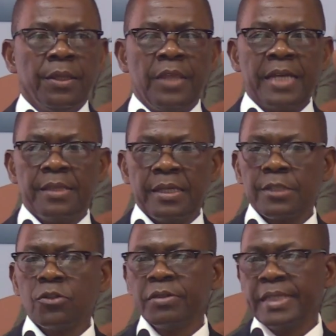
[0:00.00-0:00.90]
that there
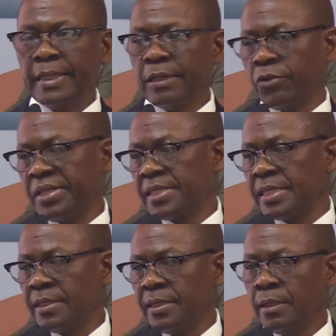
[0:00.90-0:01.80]
is no
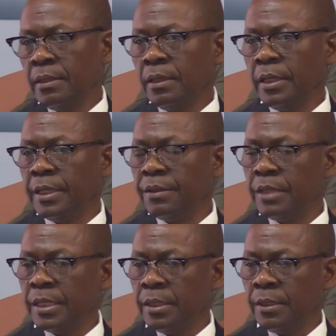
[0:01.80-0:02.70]
delinquency
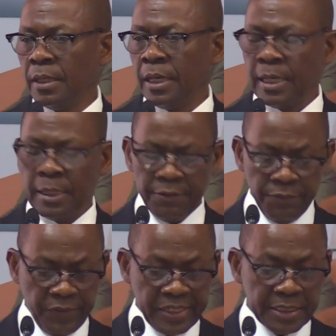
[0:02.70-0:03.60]
in the
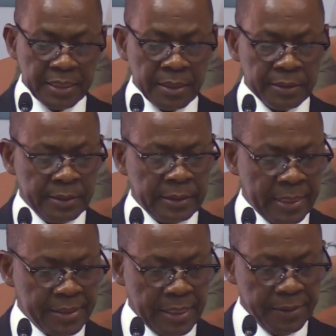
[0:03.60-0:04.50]
financial
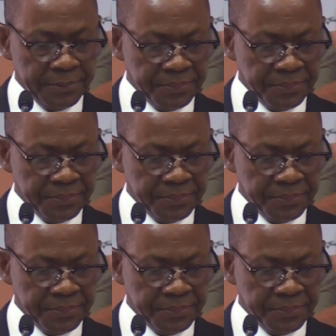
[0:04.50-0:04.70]
sector.